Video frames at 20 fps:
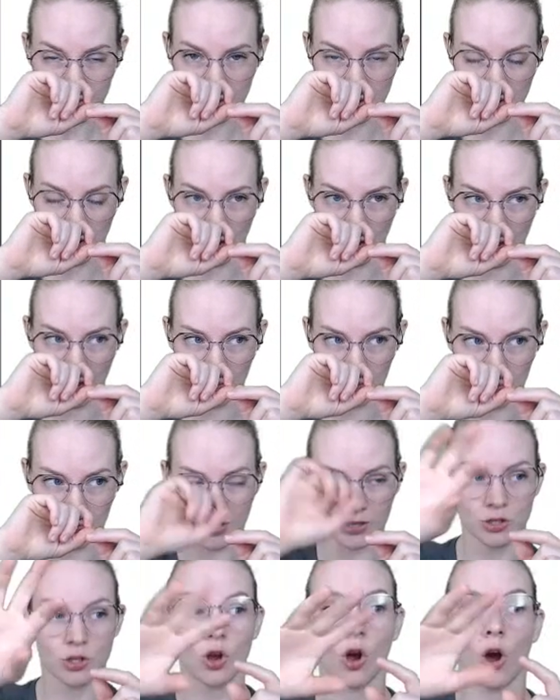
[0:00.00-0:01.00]
That
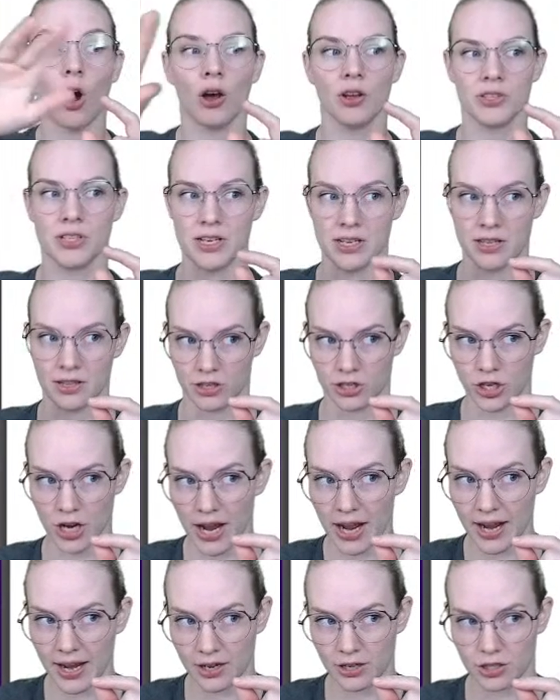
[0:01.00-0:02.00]
is causing the
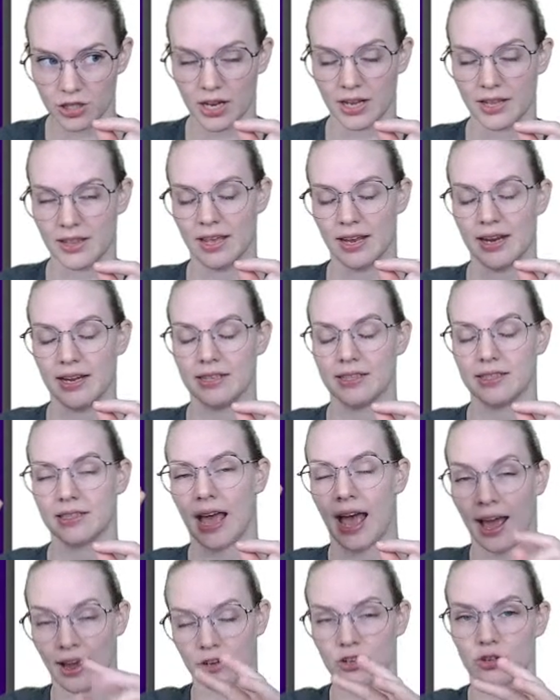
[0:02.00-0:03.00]
change, and that it's
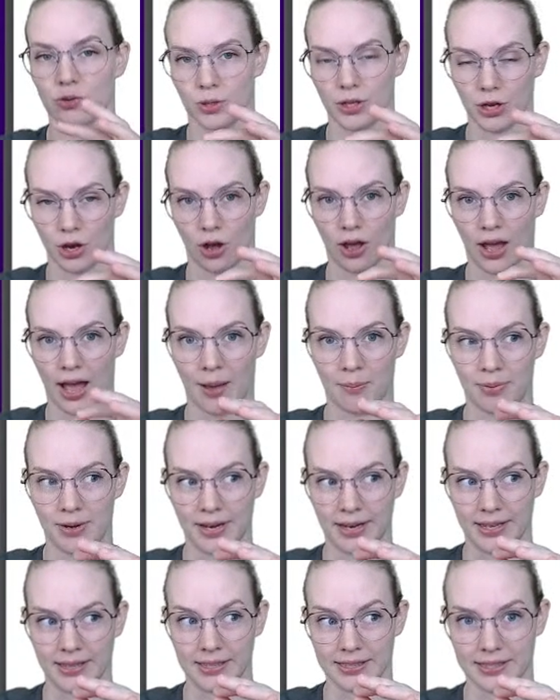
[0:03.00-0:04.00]
actually all
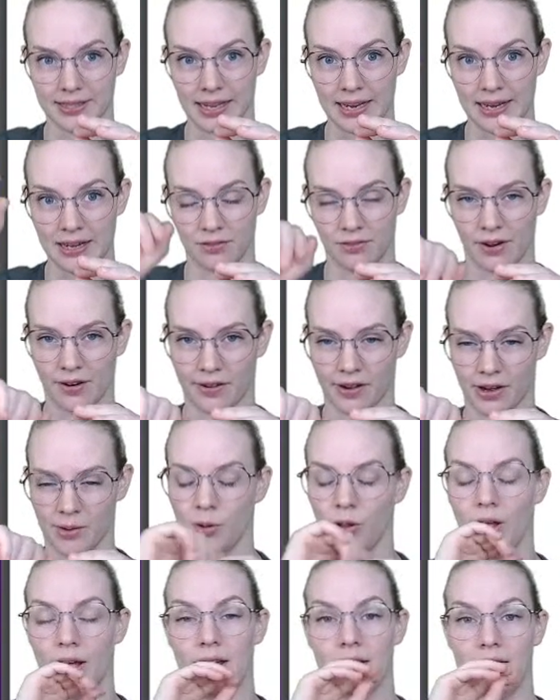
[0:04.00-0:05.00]
happening in this latent
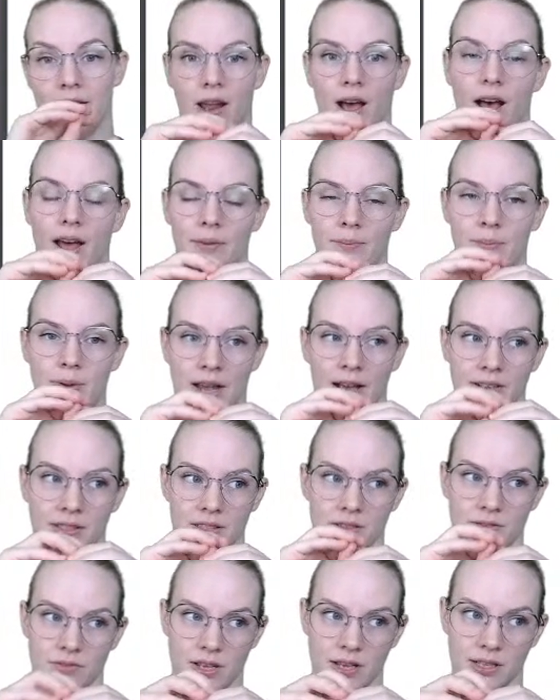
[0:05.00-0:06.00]
variable and not because
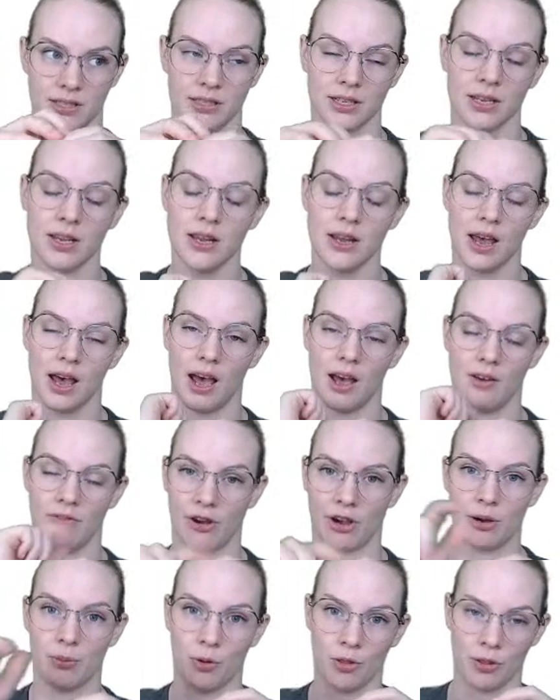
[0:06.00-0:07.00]
of this
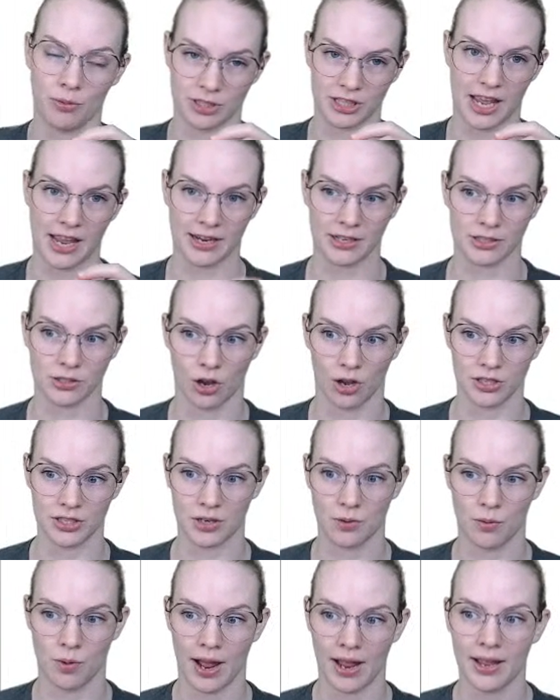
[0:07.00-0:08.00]
variable that we're saying is
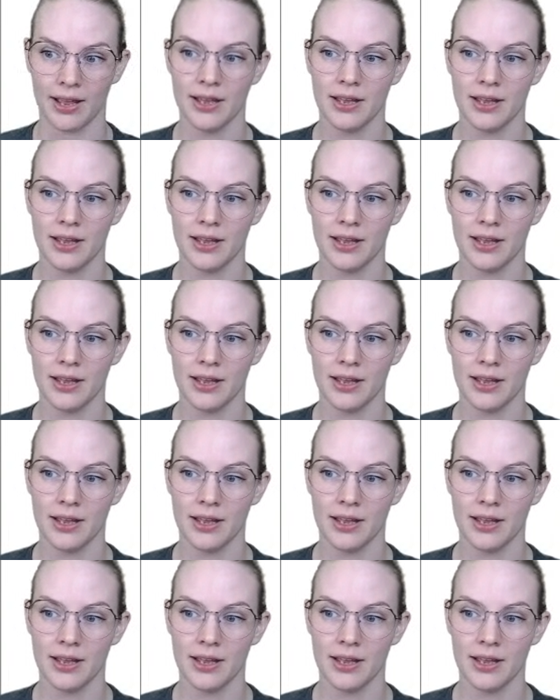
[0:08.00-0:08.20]
causing Y.